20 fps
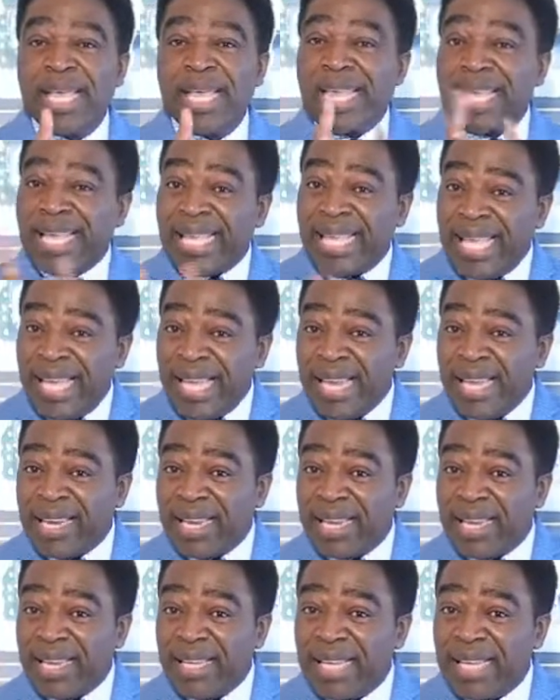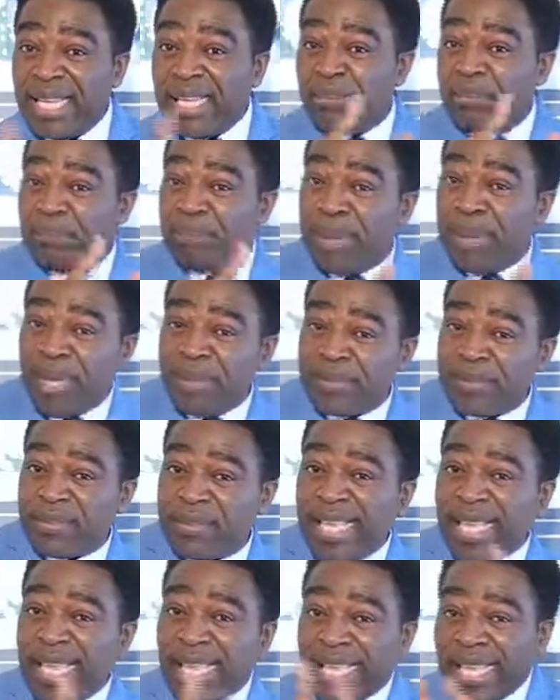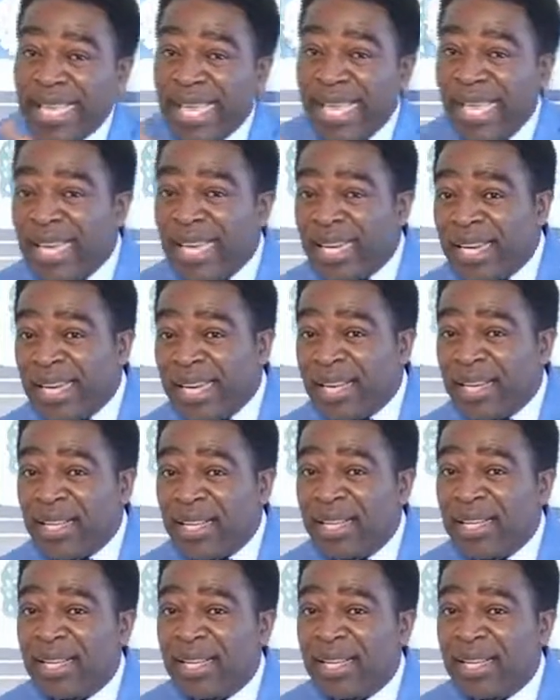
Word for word: Again, in birth again.